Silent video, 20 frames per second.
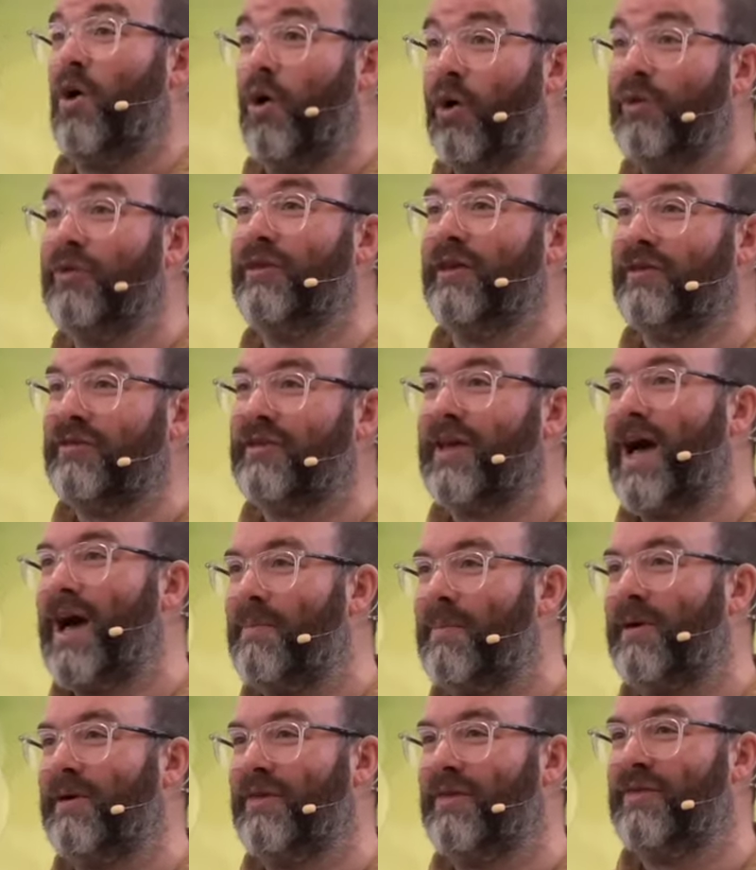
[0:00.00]
on the
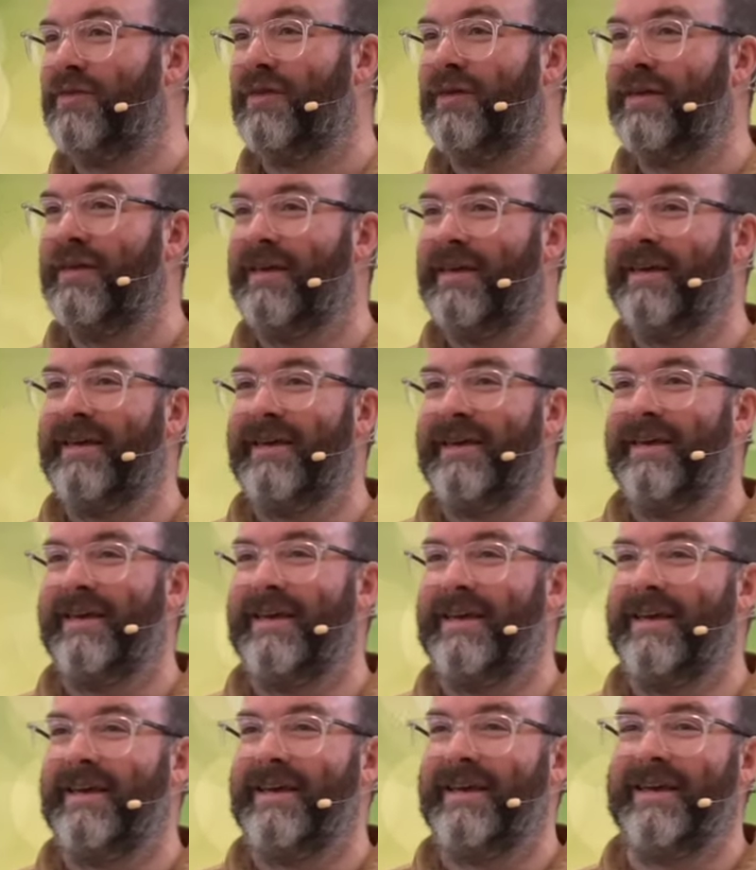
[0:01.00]
Sabbath?
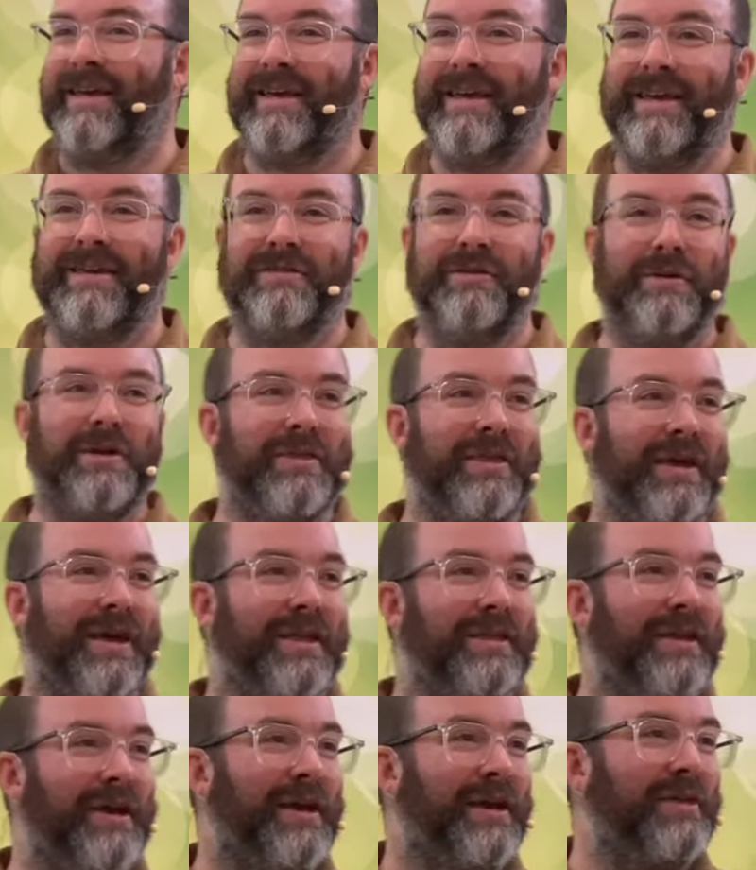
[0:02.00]
It's like the,
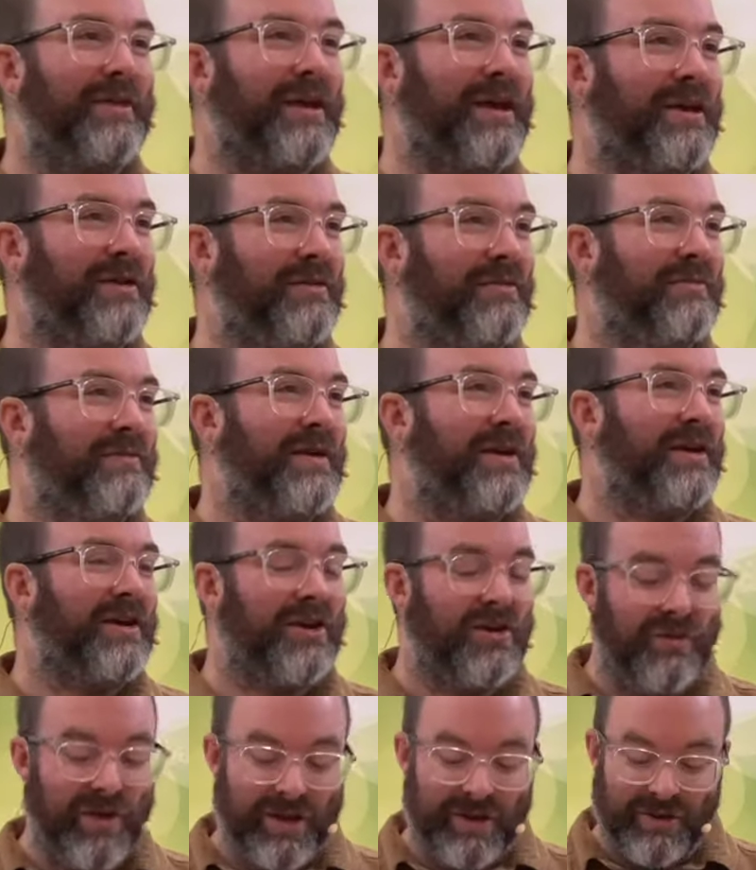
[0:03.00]
the, the kind
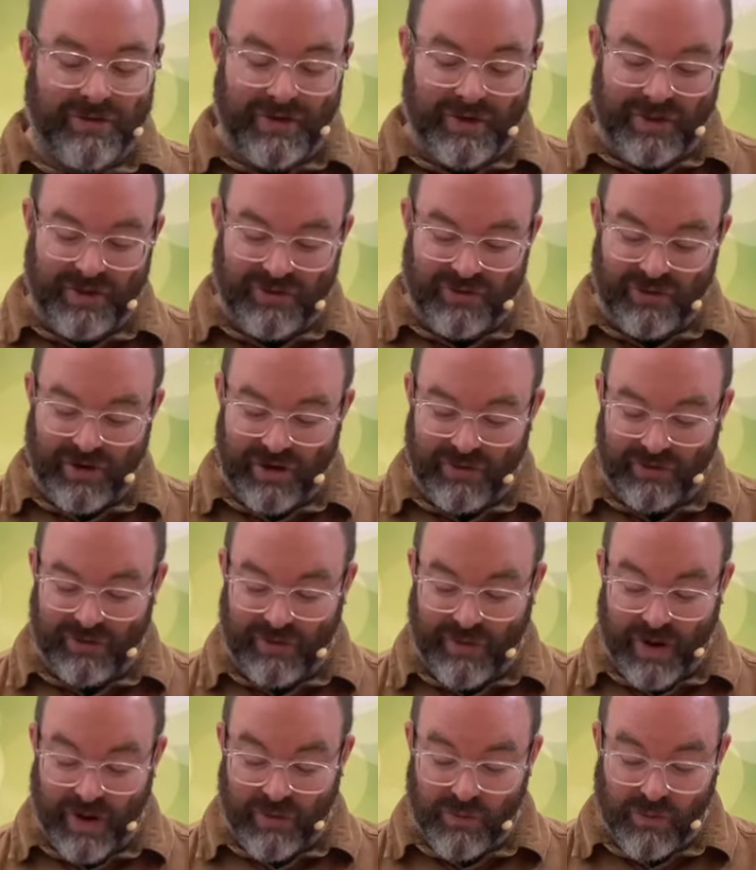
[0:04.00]
of greatest illustration
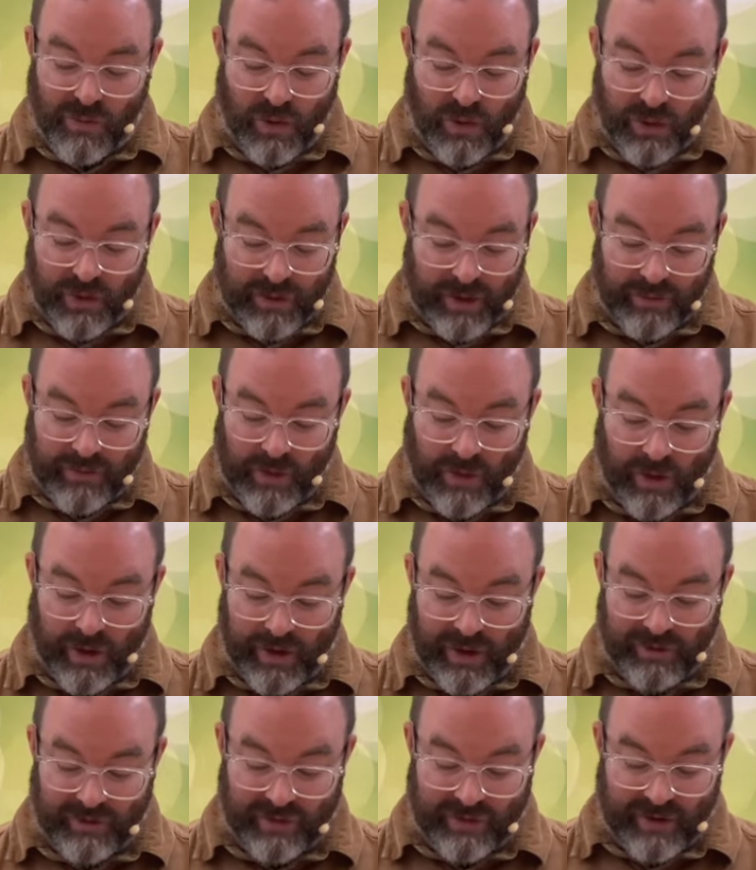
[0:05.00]
of how wrong they've
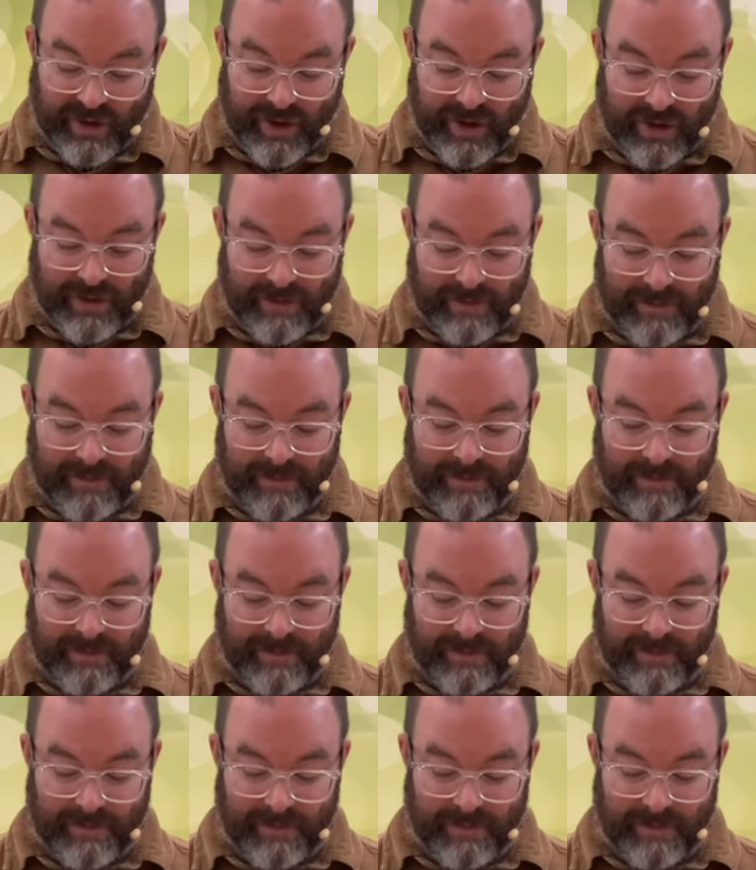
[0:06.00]
gone, isn't it?